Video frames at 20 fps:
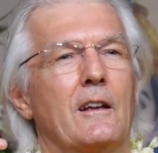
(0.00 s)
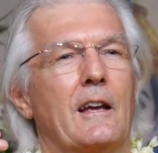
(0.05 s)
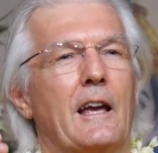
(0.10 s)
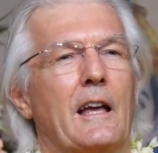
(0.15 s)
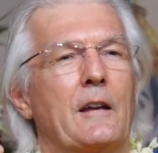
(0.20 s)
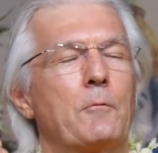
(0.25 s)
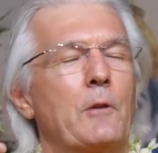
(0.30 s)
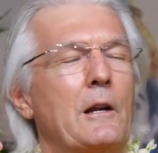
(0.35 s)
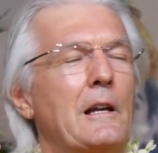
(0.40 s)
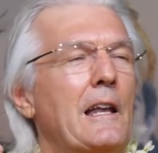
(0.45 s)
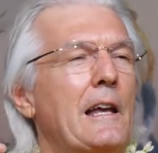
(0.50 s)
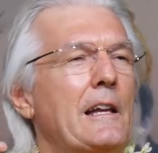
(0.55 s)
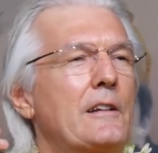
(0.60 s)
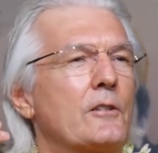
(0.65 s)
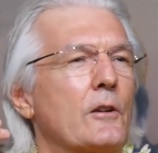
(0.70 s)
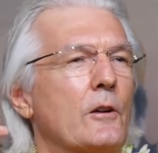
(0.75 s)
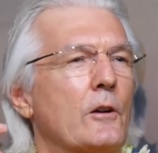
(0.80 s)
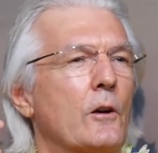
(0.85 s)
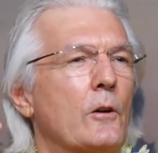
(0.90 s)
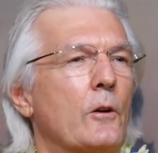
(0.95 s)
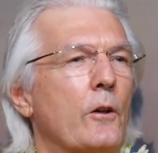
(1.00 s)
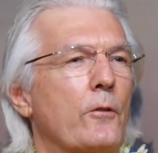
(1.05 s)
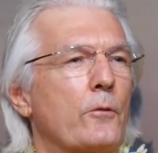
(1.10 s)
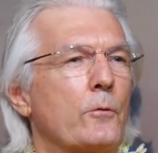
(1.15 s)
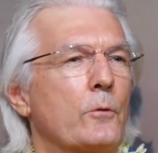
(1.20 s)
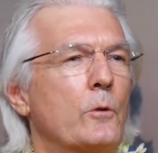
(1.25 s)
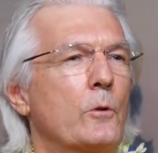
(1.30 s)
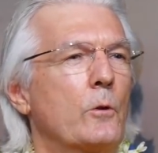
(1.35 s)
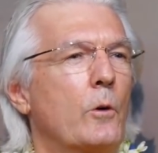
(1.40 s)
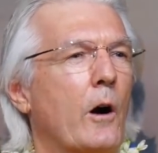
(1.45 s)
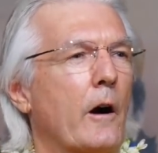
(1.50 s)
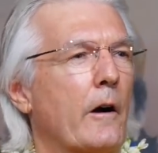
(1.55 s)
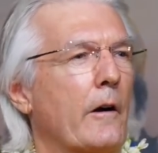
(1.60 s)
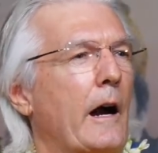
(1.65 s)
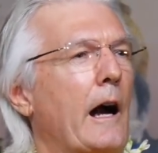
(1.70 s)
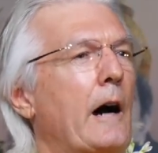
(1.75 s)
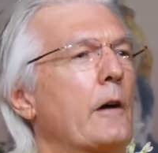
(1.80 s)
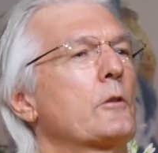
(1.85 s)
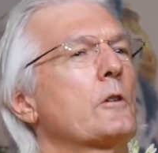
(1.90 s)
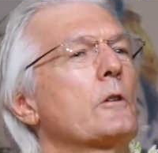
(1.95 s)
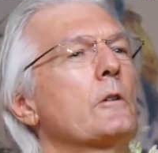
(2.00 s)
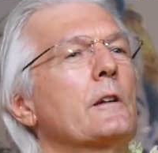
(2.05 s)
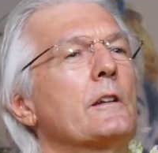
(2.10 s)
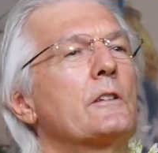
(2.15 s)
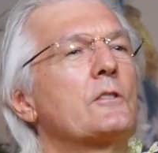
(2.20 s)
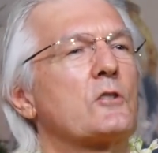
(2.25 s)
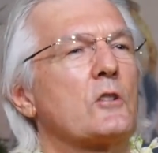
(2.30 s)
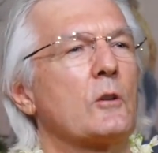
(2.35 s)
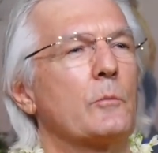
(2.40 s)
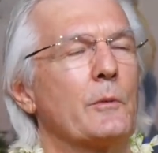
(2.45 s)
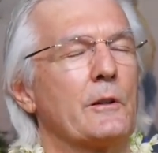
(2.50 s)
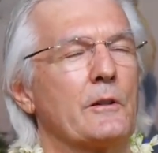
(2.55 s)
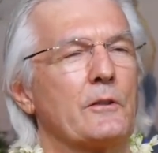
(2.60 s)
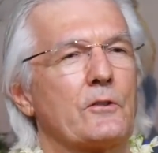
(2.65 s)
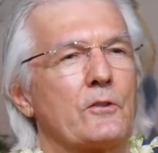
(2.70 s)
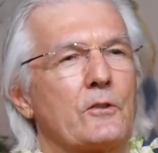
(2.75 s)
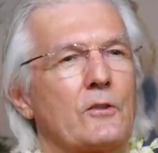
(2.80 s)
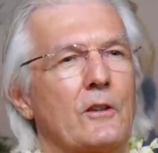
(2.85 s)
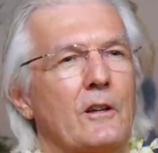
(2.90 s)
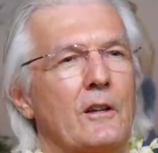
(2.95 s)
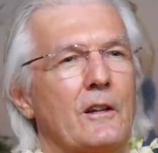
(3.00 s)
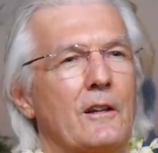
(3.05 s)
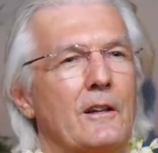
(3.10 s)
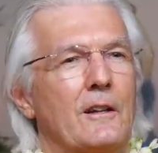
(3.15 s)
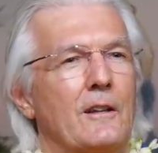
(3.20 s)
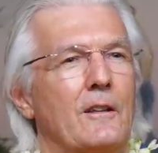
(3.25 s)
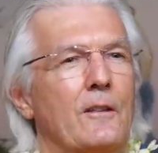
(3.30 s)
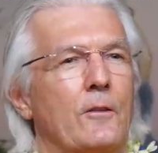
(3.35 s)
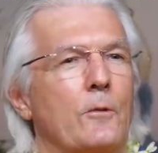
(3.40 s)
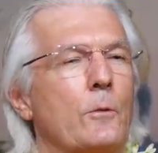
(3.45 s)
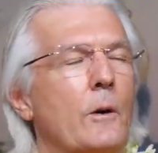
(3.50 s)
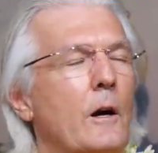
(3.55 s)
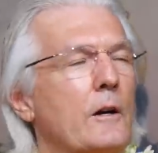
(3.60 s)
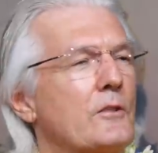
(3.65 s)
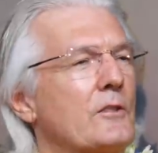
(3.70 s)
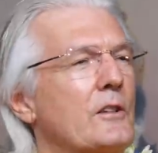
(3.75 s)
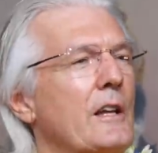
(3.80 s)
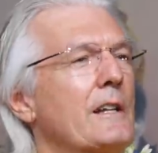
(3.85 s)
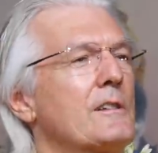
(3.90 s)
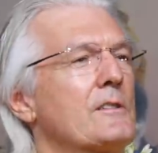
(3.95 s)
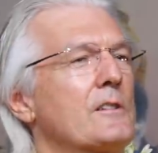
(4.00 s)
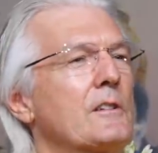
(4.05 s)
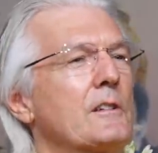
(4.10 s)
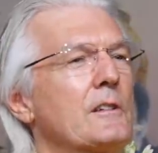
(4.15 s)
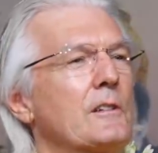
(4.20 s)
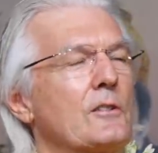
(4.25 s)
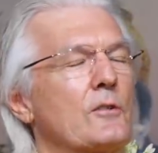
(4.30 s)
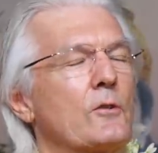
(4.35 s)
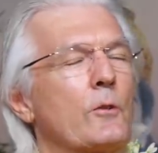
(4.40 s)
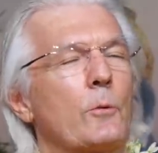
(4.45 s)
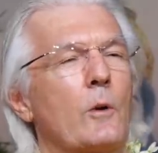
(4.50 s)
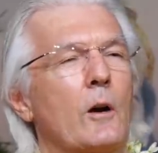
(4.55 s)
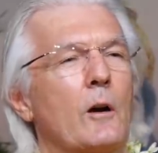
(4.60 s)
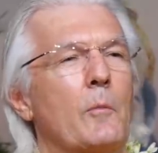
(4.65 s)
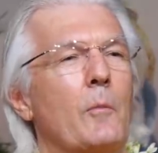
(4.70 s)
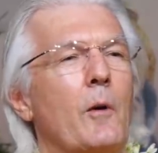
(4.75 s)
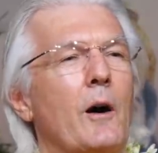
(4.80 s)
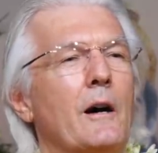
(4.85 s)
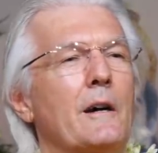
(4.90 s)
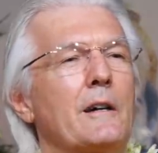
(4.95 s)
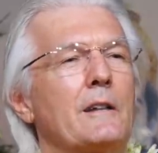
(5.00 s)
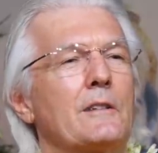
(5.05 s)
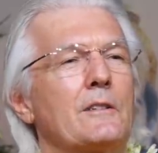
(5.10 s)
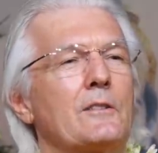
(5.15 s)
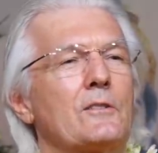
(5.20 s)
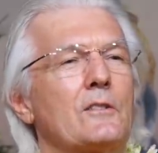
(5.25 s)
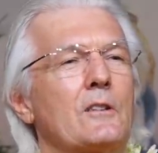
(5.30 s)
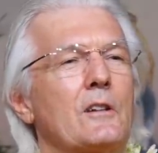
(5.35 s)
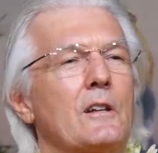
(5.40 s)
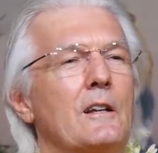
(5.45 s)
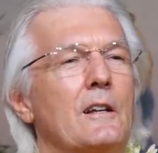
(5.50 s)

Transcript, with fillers: and relate to her through our outer instruments, through our senses, through our minds.